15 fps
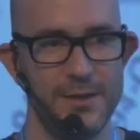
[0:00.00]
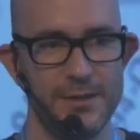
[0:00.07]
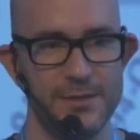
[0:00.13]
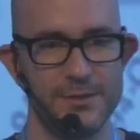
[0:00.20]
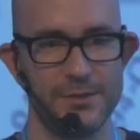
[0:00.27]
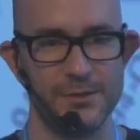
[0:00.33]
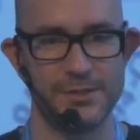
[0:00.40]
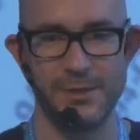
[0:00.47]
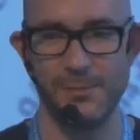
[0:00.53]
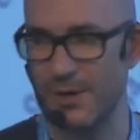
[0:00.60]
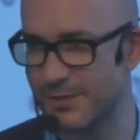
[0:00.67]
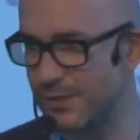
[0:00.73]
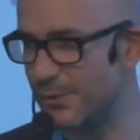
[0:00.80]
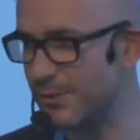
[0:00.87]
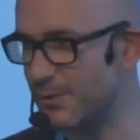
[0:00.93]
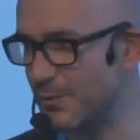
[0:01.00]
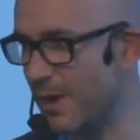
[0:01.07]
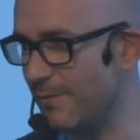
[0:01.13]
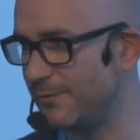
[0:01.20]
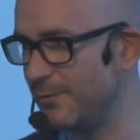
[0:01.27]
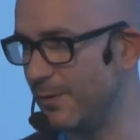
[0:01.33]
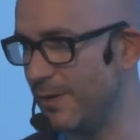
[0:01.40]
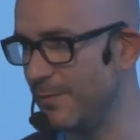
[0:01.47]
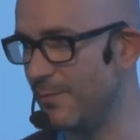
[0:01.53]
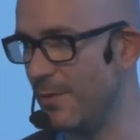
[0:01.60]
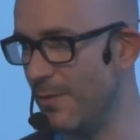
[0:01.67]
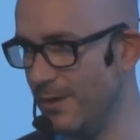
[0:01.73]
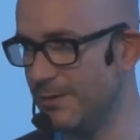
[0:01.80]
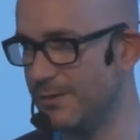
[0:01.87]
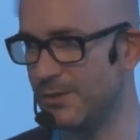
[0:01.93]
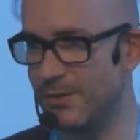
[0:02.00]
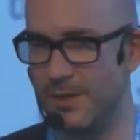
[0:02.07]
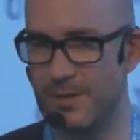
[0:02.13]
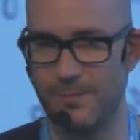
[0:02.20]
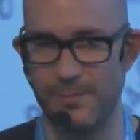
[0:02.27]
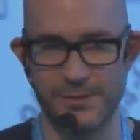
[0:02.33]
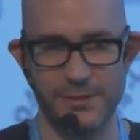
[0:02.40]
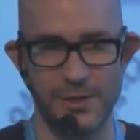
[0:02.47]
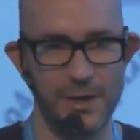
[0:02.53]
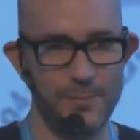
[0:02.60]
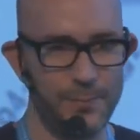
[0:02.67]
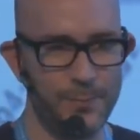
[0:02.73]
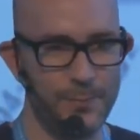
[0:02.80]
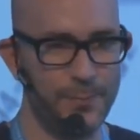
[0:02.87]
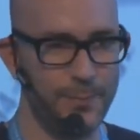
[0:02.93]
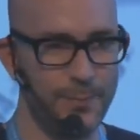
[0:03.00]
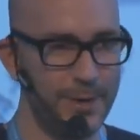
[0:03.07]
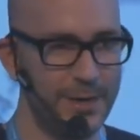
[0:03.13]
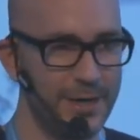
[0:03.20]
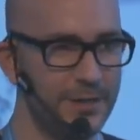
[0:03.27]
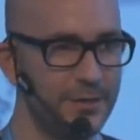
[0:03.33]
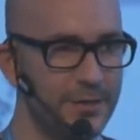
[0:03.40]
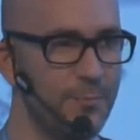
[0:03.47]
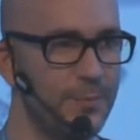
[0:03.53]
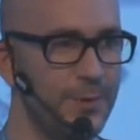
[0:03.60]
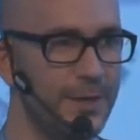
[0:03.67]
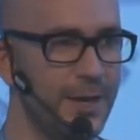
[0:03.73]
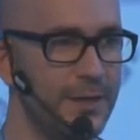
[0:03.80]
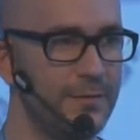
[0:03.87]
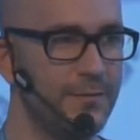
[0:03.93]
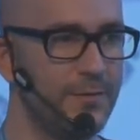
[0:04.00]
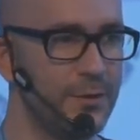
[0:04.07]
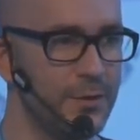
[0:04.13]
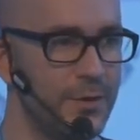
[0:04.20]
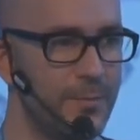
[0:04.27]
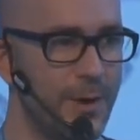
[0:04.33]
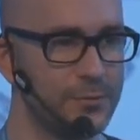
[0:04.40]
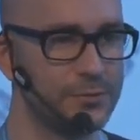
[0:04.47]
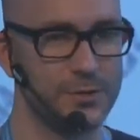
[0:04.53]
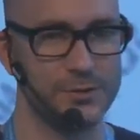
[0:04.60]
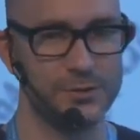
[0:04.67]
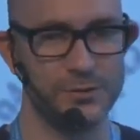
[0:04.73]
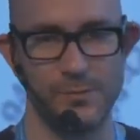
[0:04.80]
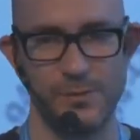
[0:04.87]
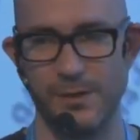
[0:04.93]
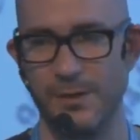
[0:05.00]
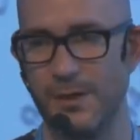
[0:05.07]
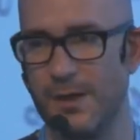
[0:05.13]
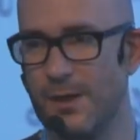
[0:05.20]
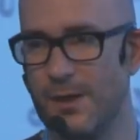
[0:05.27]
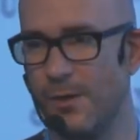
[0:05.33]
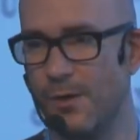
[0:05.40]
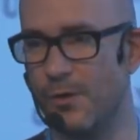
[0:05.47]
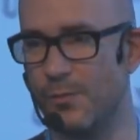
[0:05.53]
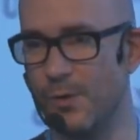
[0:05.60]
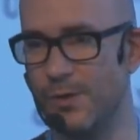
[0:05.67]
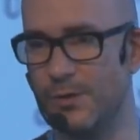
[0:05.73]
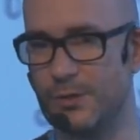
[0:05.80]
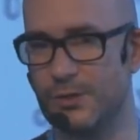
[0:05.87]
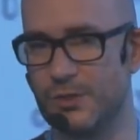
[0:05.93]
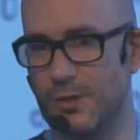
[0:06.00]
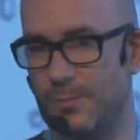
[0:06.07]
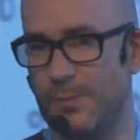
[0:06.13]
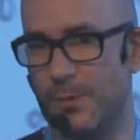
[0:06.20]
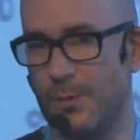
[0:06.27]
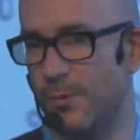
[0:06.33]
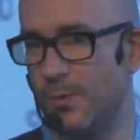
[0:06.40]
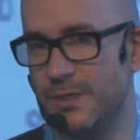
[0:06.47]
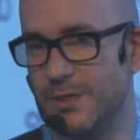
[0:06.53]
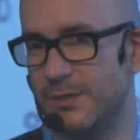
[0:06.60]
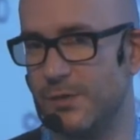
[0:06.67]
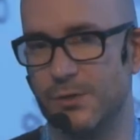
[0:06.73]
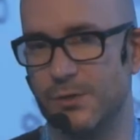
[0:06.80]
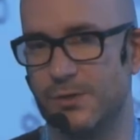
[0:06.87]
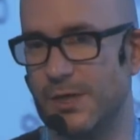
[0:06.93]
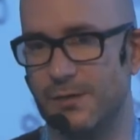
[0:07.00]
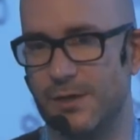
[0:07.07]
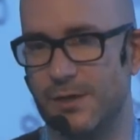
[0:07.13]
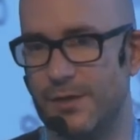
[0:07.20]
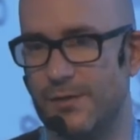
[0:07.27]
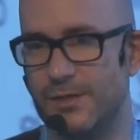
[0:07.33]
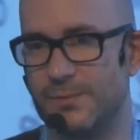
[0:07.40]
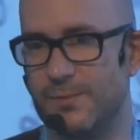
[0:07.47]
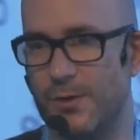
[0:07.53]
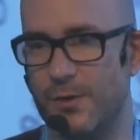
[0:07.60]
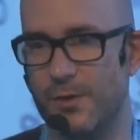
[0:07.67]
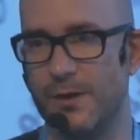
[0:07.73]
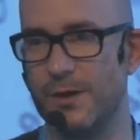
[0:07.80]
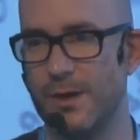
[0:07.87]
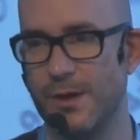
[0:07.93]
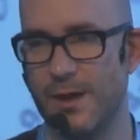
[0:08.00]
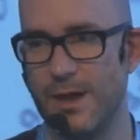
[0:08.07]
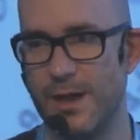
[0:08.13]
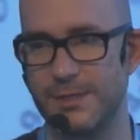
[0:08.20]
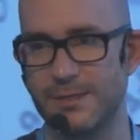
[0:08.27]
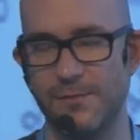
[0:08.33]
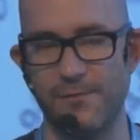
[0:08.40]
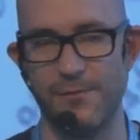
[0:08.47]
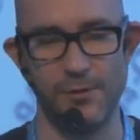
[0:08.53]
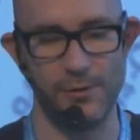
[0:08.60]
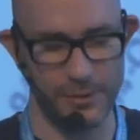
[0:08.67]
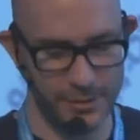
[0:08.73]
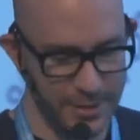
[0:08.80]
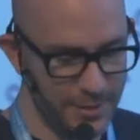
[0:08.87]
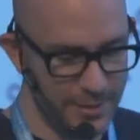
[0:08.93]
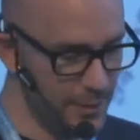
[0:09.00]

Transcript: So similar situation we have today in mobile. So they started making it complicated for other browsers to be on Windows, so people will start using Internet Explorer as default. They